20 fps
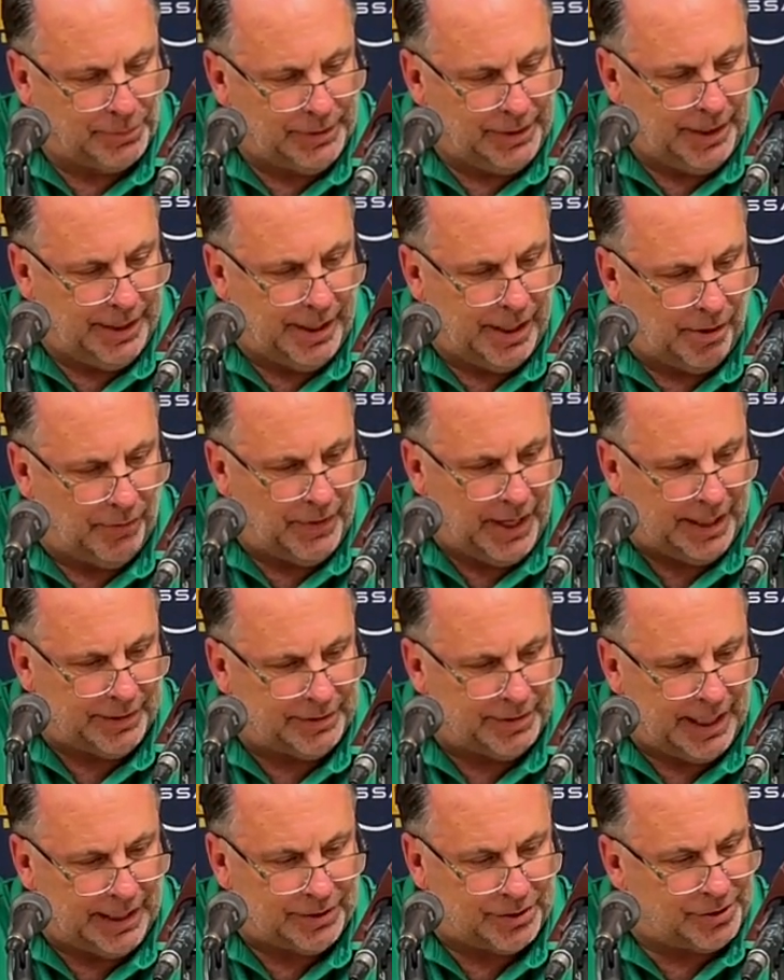you know,
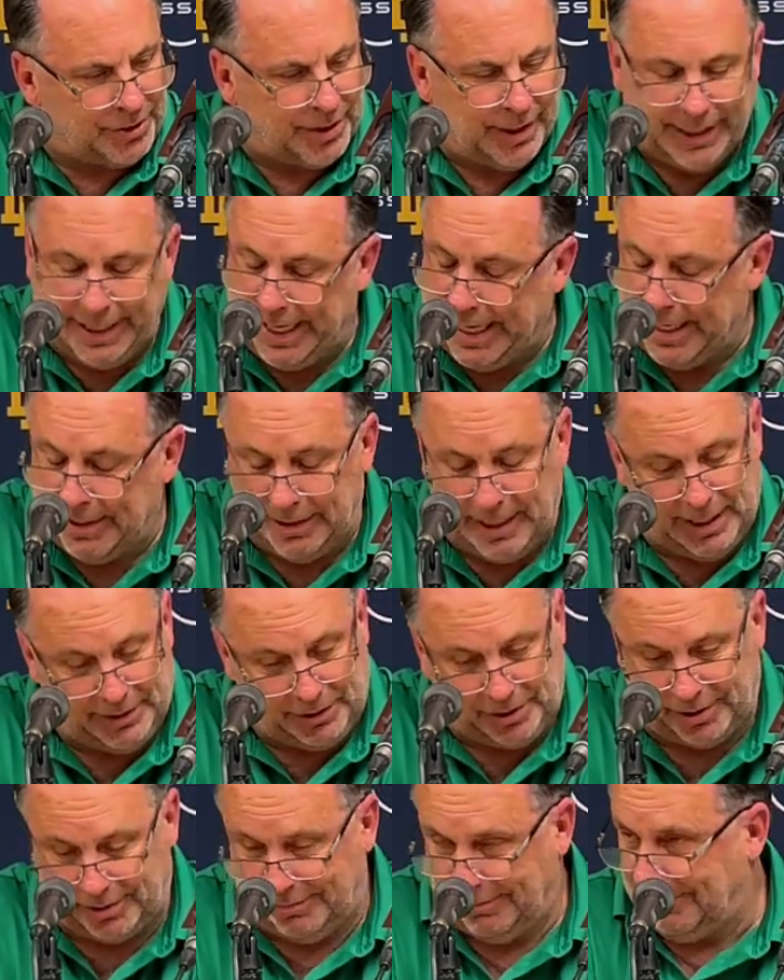that's
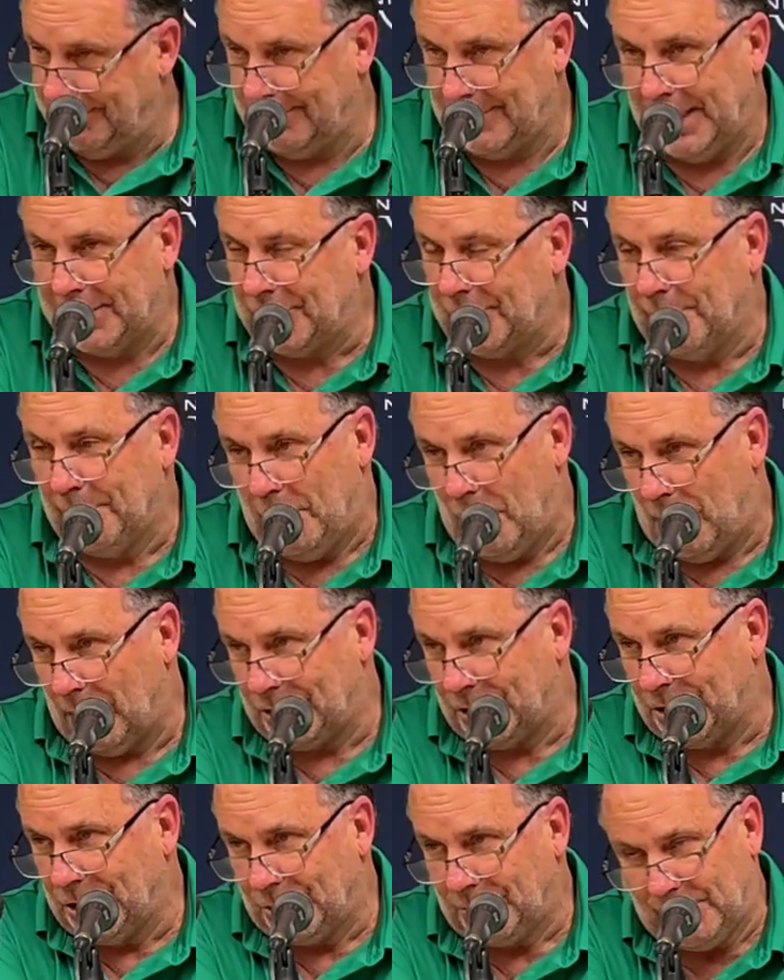the
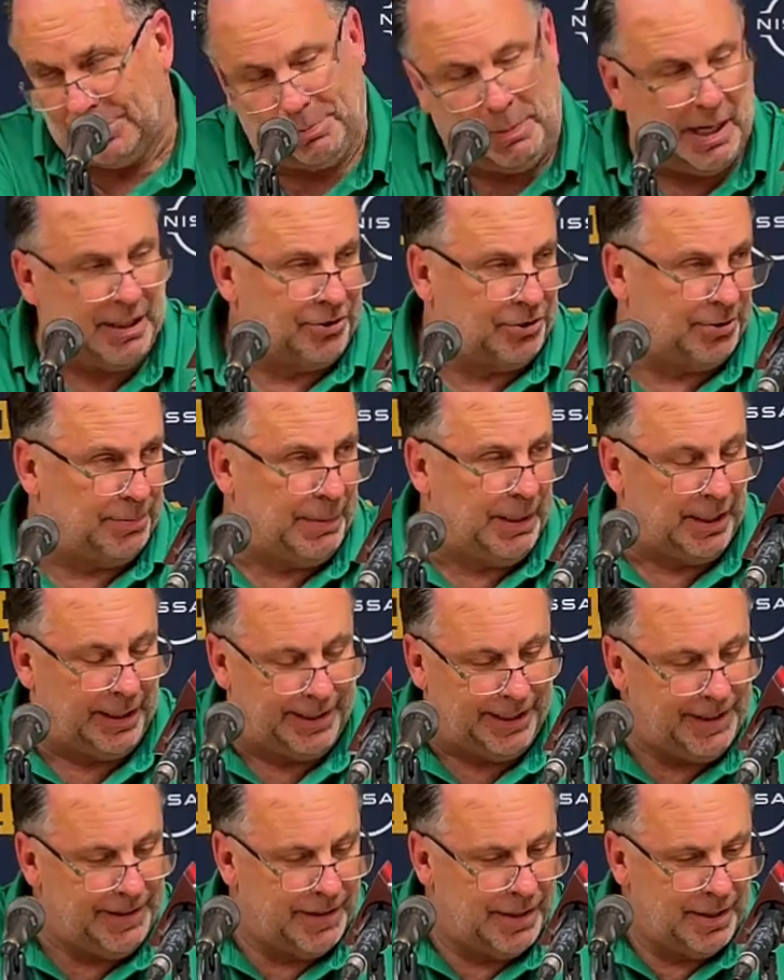boss's
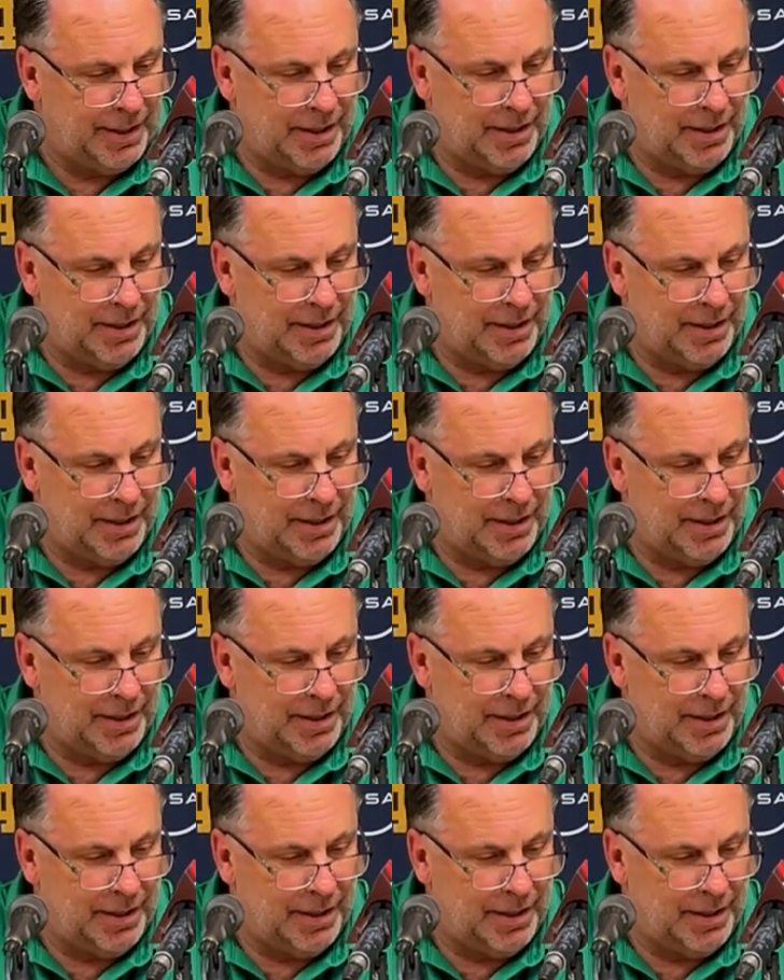responsibility.